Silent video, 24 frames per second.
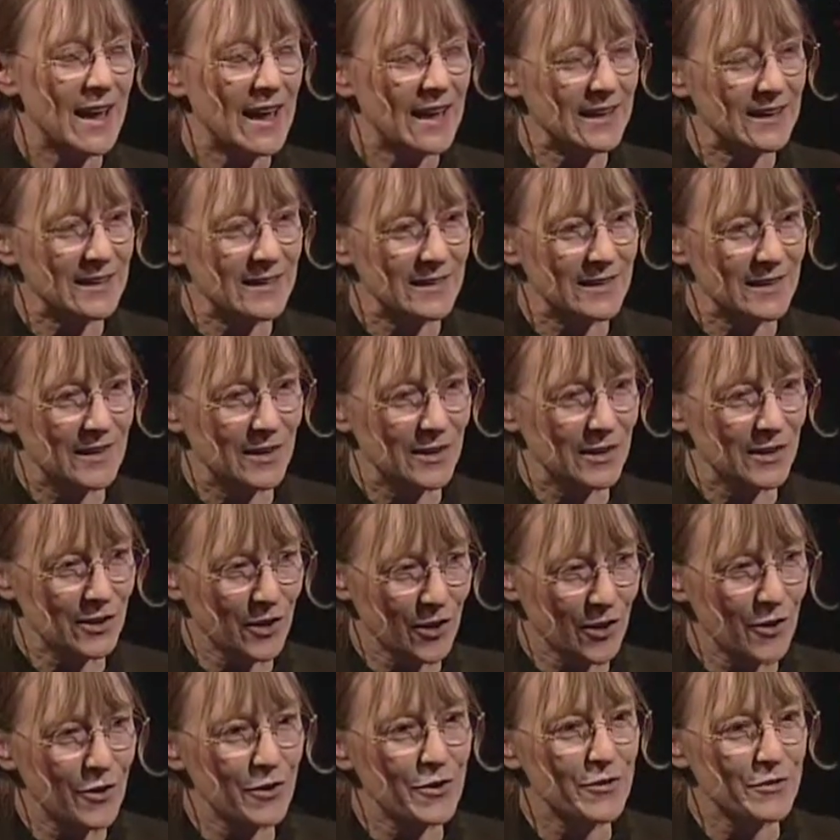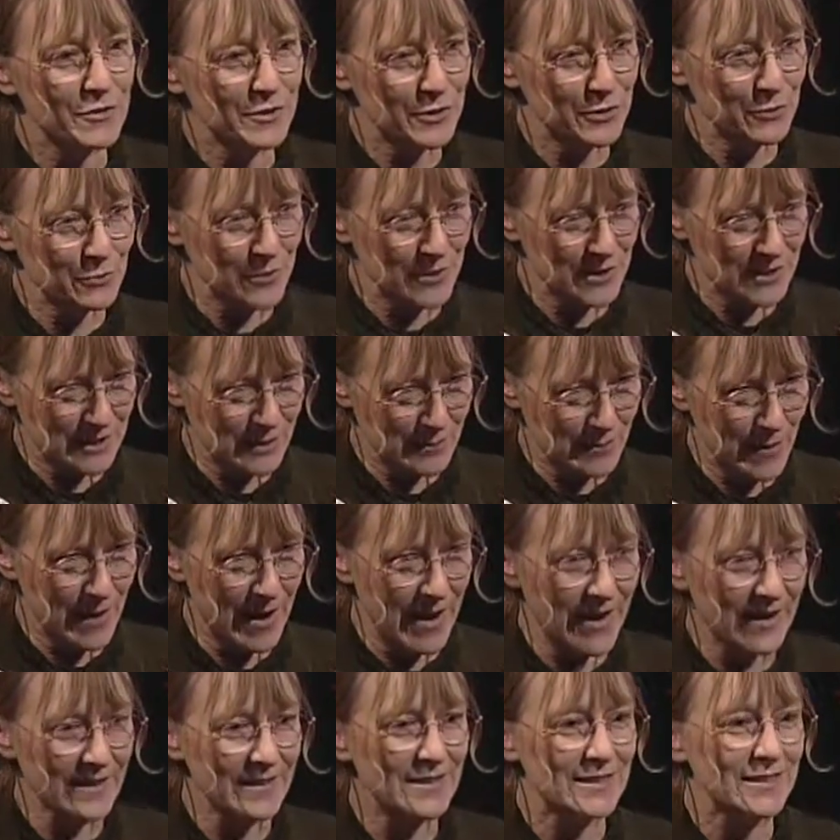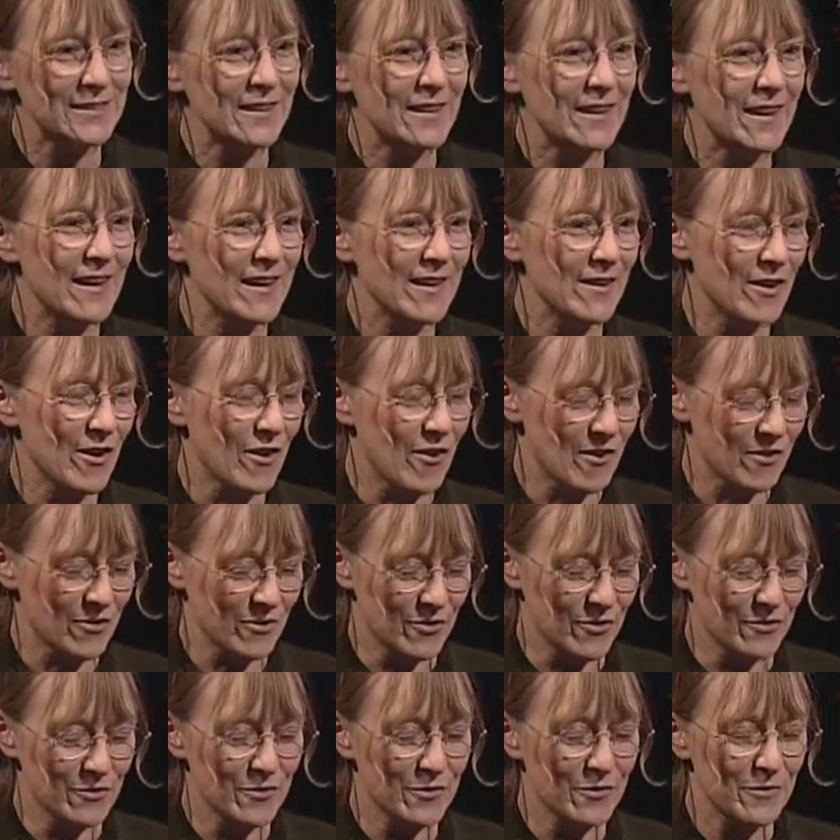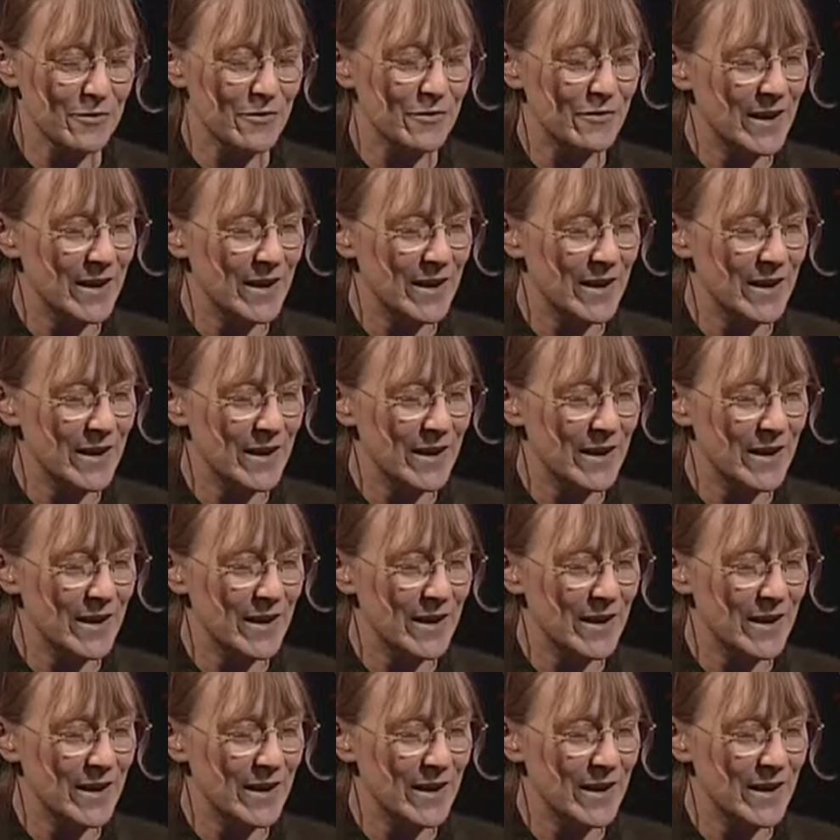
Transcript: and learn to respect and honor